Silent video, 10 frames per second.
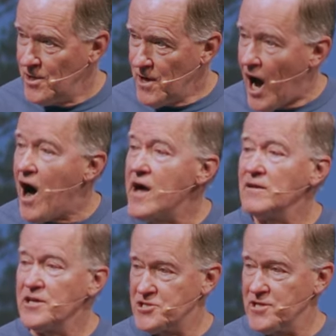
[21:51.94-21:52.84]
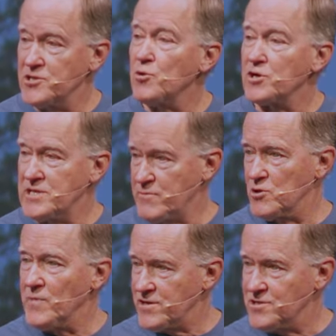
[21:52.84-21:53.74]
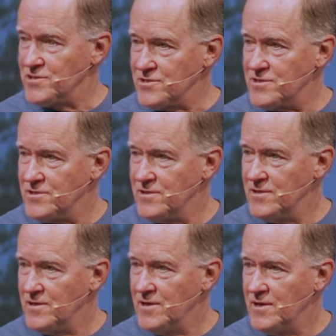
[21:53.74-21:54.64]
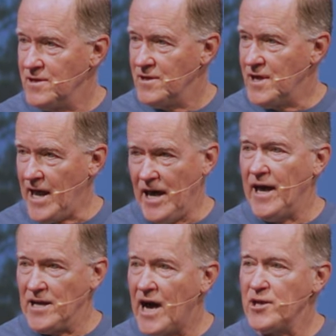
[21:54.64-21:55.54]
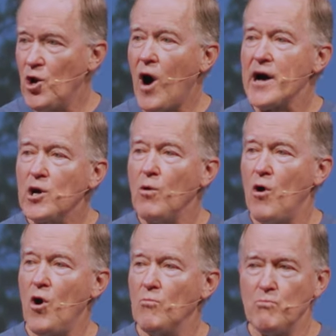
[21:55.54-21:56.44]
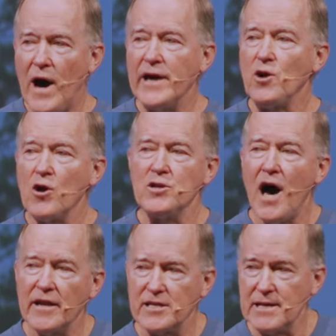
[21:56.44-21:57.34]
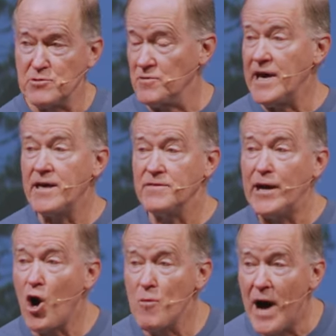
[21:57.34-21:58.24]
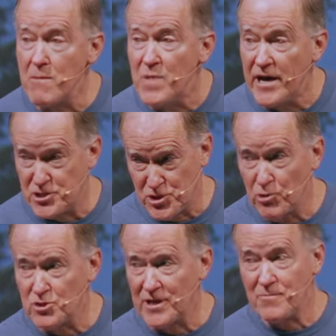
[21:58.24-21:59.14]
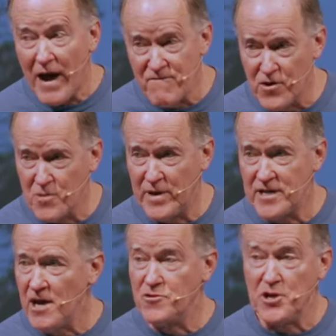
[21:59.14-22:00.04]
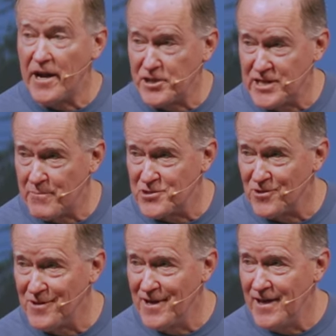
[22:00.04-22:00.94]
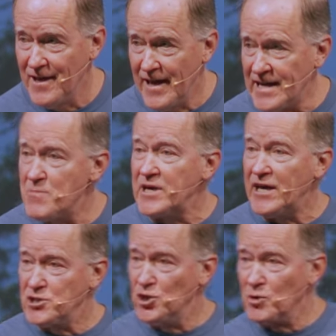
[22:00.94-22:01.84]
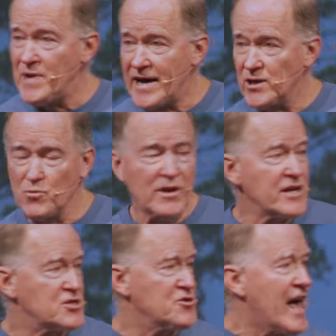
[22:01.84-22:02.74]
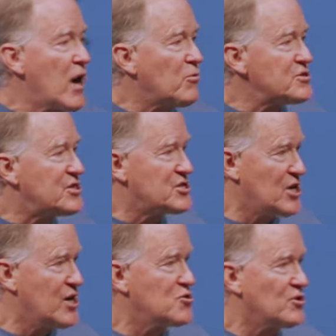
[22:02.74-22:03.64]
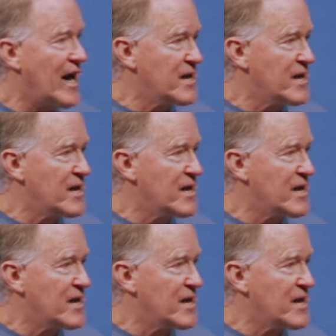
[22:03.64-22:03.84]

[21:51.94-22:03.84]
I listened to exceptional messages. And, I know I go home, mine are not exceptional. They, they are my best, usually, my very best. They're not exceptional. And I began to look back and realize that was this underlying